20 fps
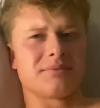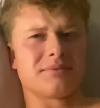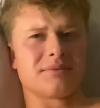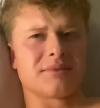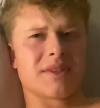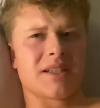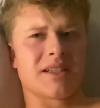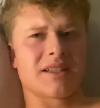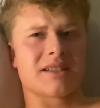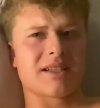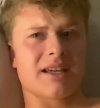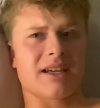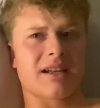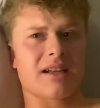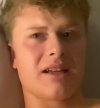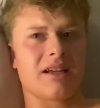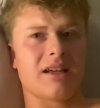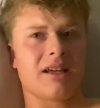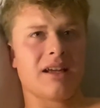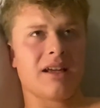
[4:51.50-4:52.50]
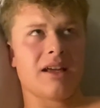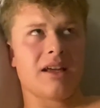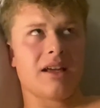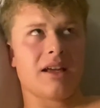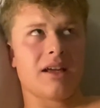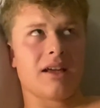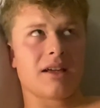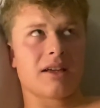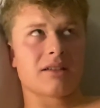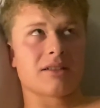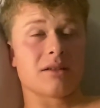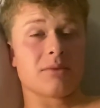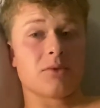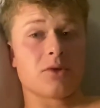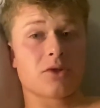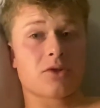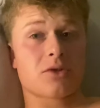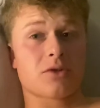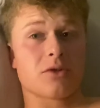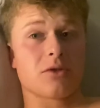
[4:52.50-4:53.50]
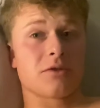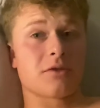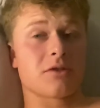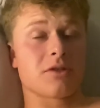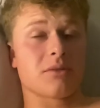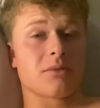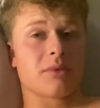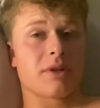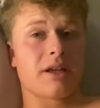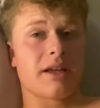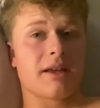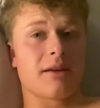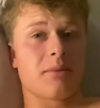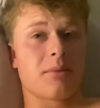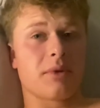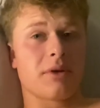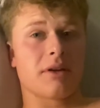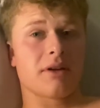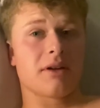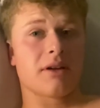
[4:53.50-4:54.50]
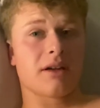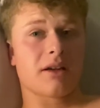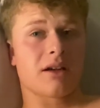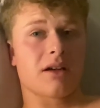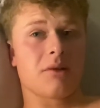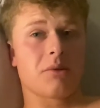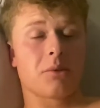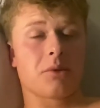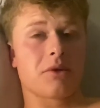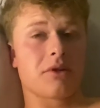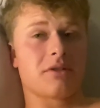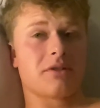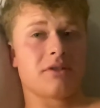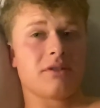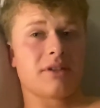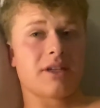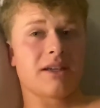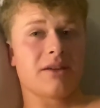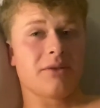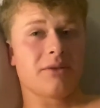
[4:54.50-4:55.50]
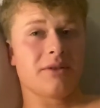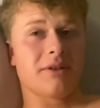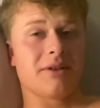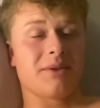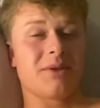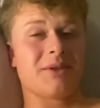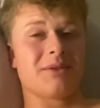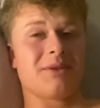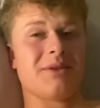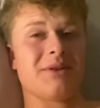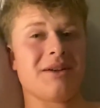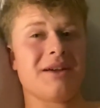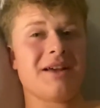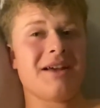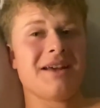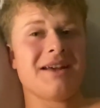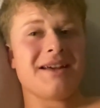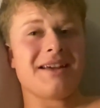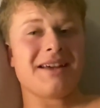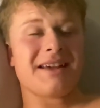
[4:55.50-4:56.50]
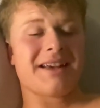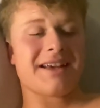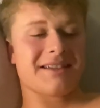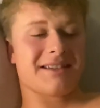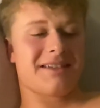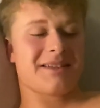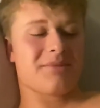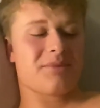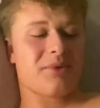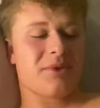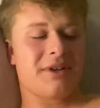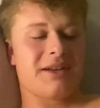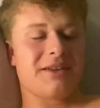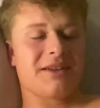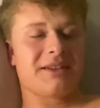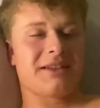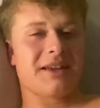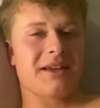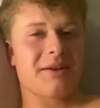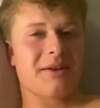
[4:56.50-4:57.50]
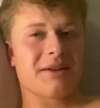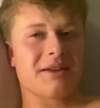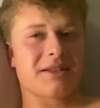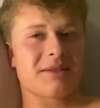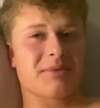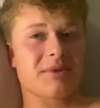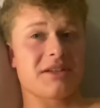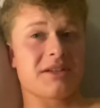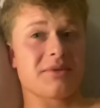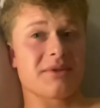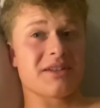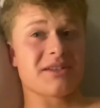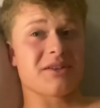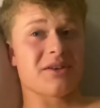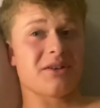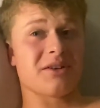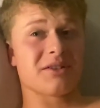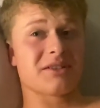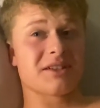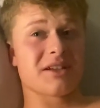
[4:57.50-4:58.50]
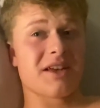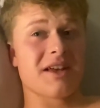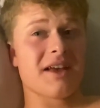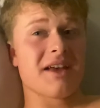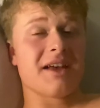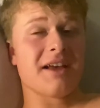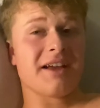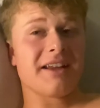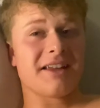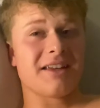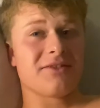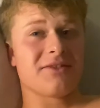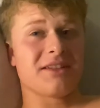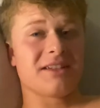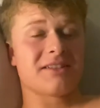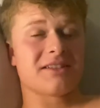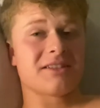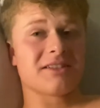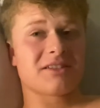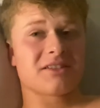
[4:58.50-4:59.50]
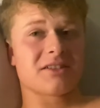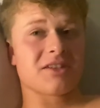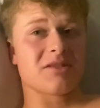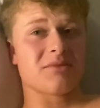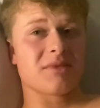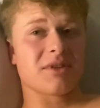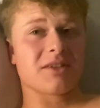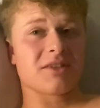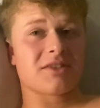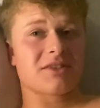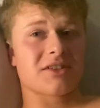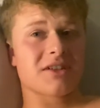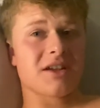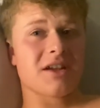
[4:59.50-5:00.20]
exactly, because I'm not sure off the top of my head, but I can't be bothered to now. It gets to the point in the day, especially when it's hot and you've eaten so much,